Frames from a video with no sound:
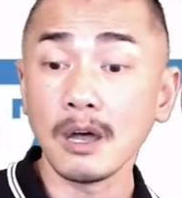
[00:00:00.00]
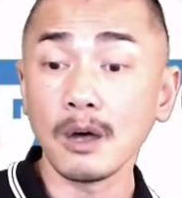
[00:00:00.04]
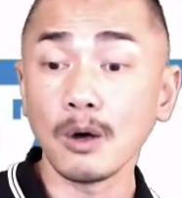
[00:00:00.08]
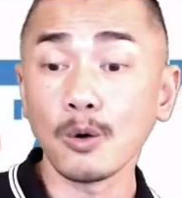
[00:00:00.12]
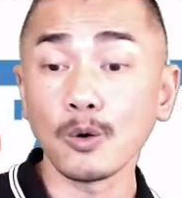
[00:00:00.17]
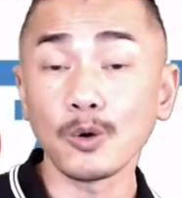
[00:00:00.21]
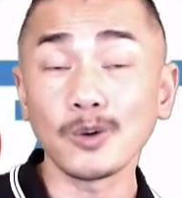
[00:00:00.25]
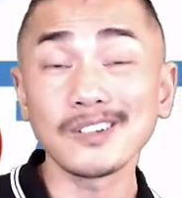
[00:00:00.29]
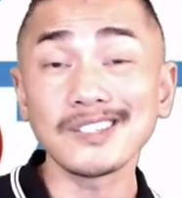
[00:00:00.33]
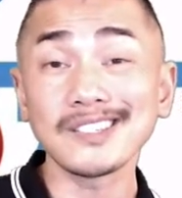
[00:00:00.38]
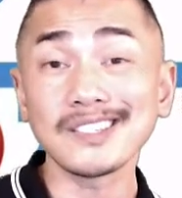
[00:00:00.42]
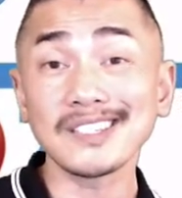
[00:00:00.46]

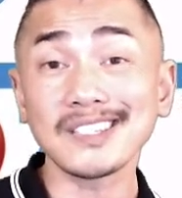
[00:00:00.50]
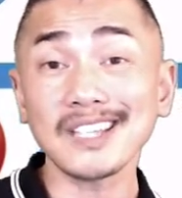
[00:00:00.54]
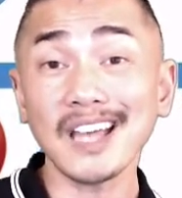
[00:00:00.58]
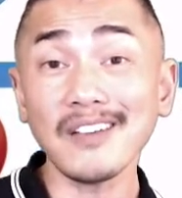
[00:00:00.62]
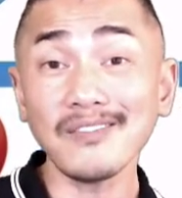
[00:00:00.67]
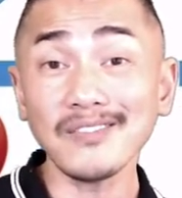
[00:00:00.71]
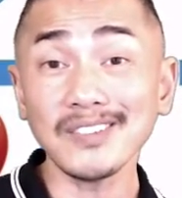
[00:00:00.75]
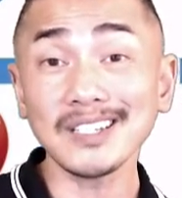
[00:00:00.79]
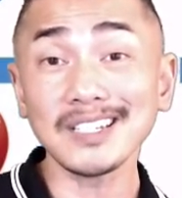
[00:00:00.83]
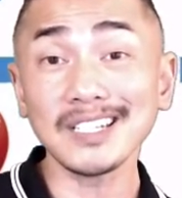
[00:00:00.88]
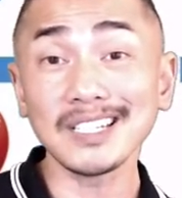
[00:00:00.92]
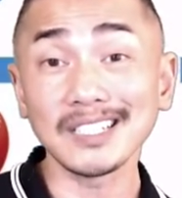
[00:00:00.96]
or
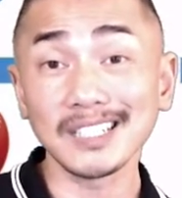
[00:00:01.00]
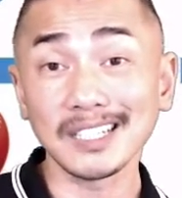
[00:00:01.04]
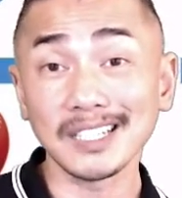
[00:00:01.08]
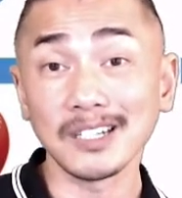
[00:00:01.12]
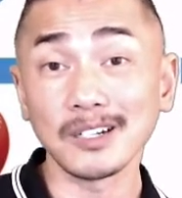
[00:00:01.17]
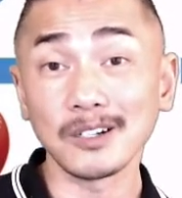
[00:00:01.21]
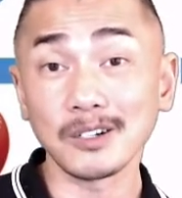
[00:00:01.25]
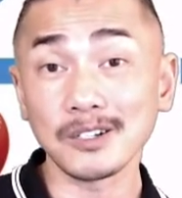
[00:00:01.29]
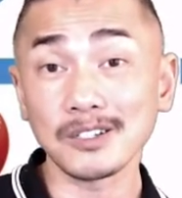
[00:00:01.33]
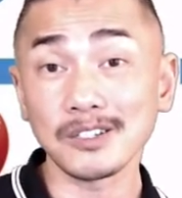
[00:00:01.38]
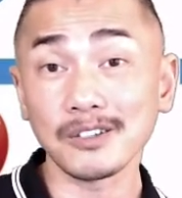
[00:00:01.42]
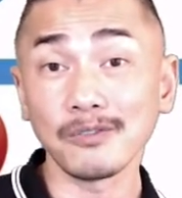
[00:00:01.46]
70
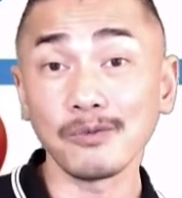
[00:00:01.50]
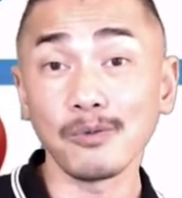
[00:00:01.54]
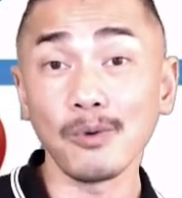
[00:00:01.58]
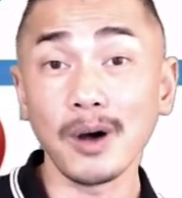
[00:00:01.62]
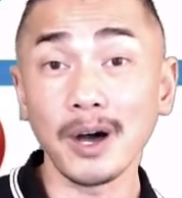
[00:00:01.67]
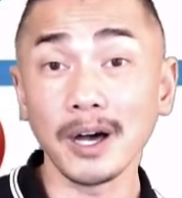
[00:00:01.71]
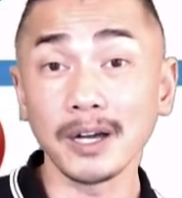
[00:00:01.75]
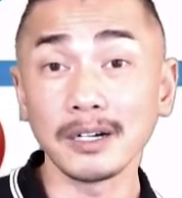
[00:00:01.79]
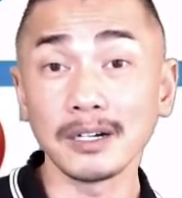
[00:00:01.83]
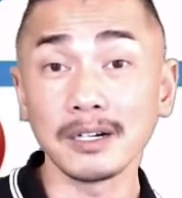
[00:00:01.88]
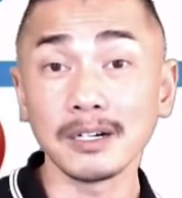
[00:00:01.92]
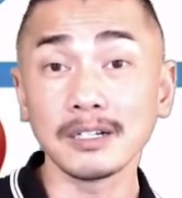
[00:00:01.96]
liters of
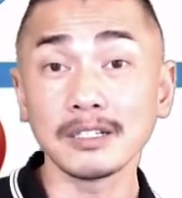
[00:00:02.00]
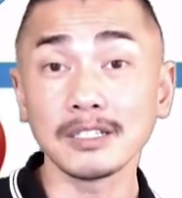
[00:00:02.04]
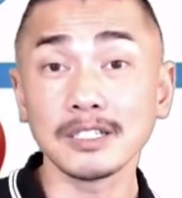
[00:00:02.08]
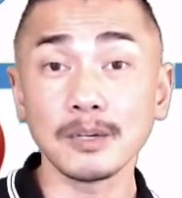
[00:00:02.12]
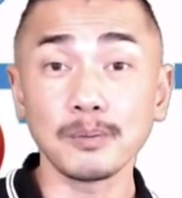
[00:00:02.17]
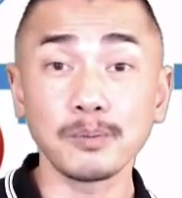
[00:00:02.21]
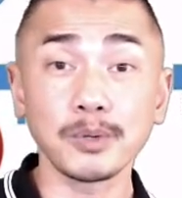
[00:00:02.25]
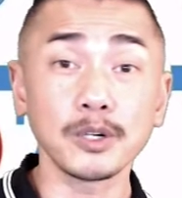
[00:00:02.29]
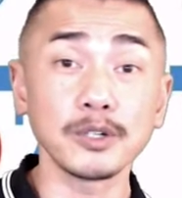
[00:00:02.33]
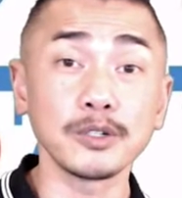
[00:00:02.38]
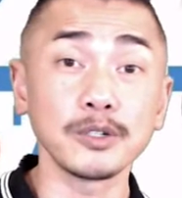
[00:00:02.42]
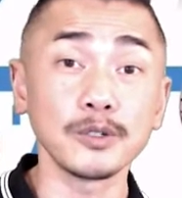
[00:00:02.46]
water to
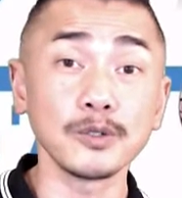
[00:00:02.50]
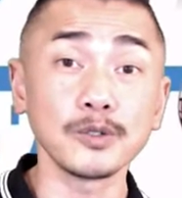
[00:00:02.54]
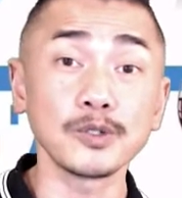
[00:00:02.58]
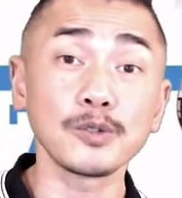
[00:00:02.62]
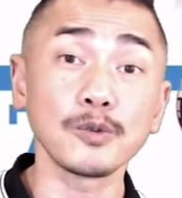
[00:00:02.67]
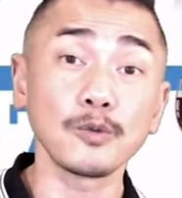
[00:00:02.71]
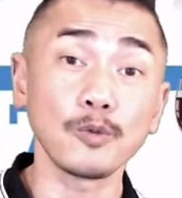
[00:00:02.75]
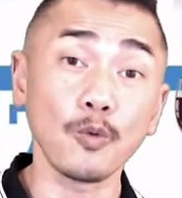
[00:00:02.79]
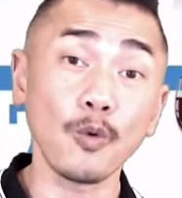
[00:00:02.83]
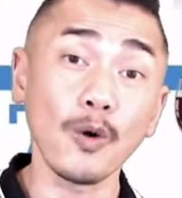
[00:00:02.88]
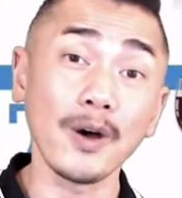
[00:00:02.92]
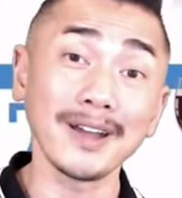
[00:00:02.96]
produce
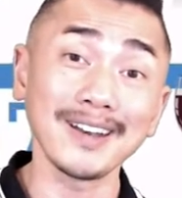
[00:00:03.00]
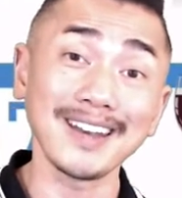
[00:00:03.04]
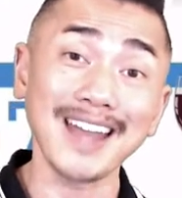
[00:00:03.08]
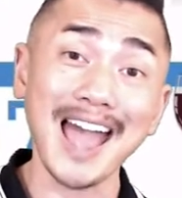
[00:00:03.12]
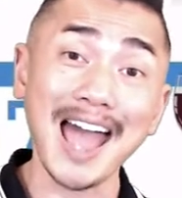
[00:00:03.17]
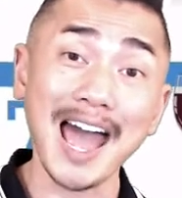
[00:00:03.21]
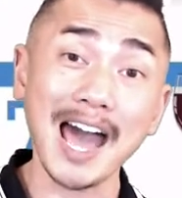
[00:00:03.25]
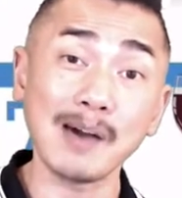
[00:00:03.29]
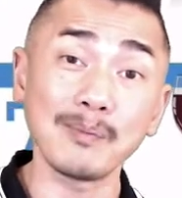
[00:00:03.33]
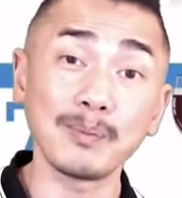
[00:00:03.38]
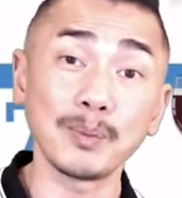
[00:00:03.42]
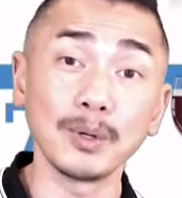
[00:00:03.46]
1
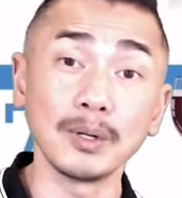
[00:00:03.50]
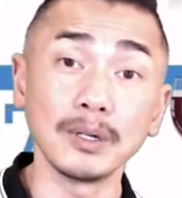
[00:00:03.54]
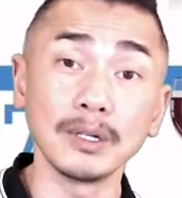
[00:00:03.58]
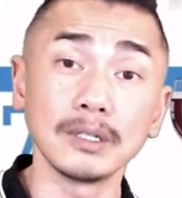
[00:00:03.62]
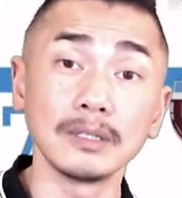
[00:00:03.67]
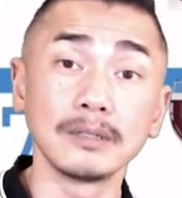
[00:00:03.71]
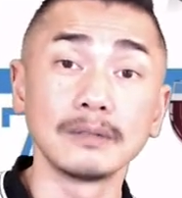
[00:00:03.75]
apple.